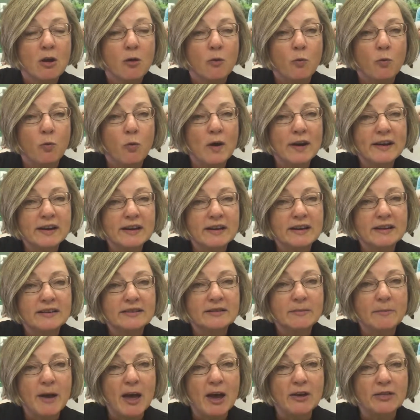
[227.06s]
what it
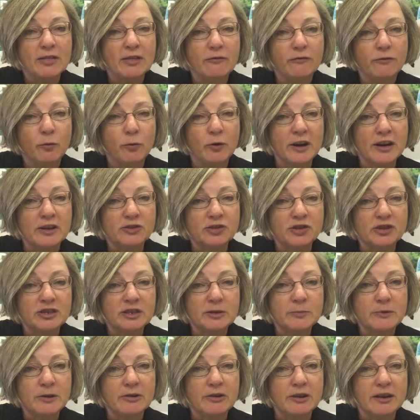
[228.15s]
is about the 4-H
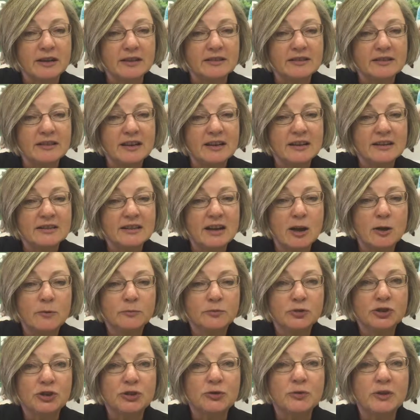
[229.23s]
experience that has
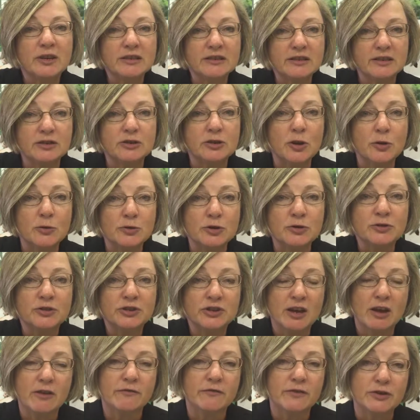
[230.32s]
helped you get to know
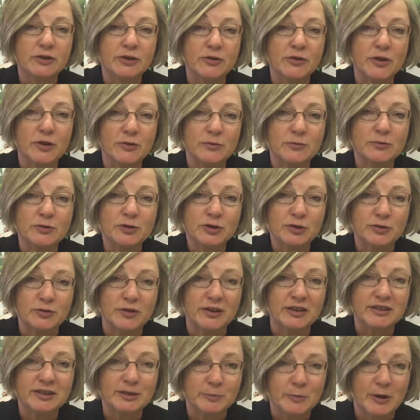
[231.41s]
yourself and your own
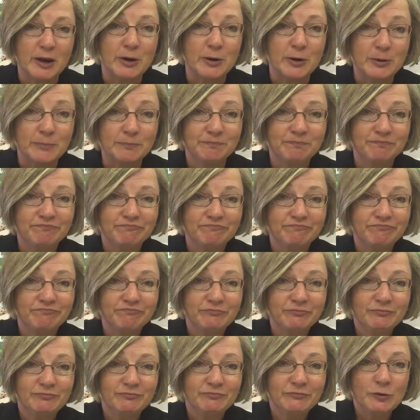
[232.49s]
strengths better.
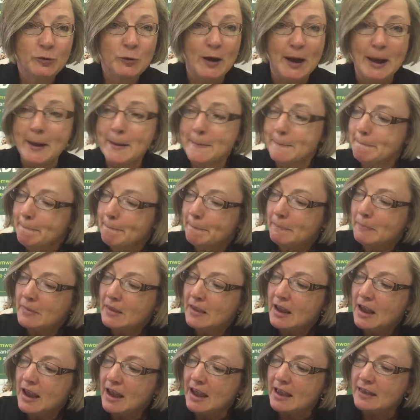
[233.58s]
Okay?
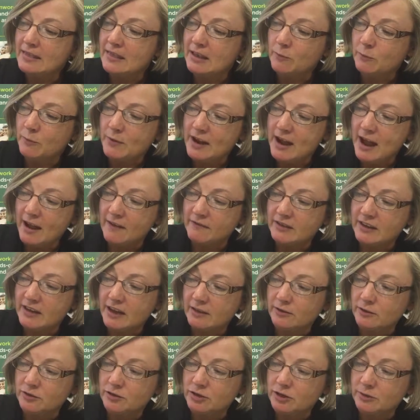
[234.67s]
And then we have the
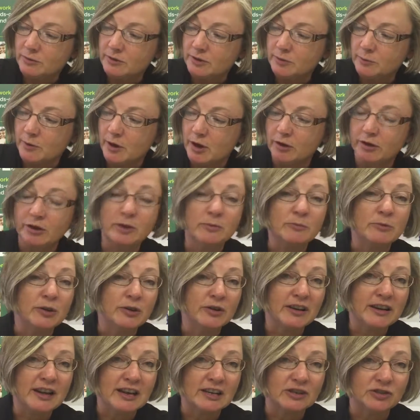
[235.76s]
other 2 as well,
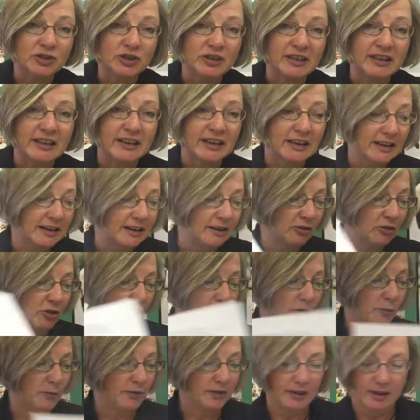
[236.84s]
communication and getting
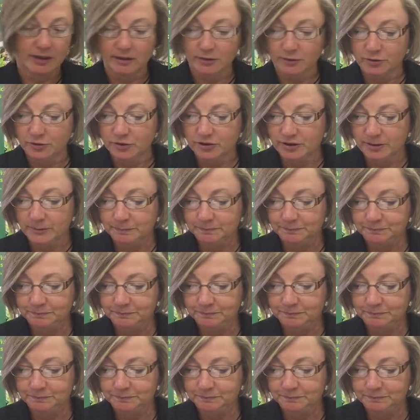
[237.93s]
along with others.